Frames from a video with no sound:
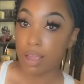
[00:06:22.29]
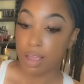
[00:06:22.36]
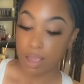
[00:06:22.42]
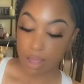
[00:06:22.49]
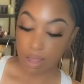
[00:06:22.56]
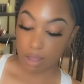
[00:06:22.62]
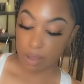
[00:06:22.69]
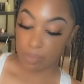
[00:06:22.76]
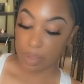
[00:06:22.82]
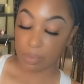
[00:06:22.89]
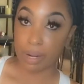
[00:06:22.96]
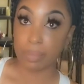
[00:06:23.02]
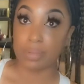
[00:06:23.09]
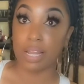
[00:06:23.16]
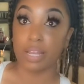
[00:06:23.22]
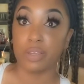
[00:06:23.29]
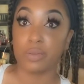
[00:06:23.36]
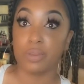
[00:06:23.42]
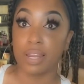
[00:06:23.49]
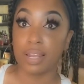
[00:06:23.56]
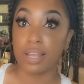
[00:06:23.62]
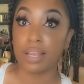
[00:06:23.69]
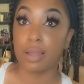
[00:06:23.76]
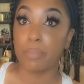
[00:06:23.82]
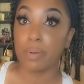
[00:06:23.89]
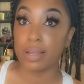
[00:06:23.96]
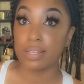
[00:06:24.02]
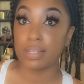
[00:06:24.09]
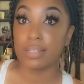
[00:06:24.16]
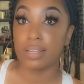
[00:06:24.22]
And when I'm telling you that it
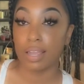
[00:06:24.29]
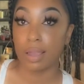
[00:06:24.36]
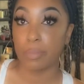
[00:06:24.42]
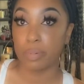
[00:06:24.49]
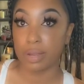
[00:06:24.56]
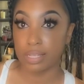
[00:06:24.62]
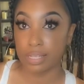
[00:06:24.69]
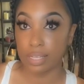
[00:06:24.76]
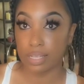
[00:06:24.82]
compresses, it compresses.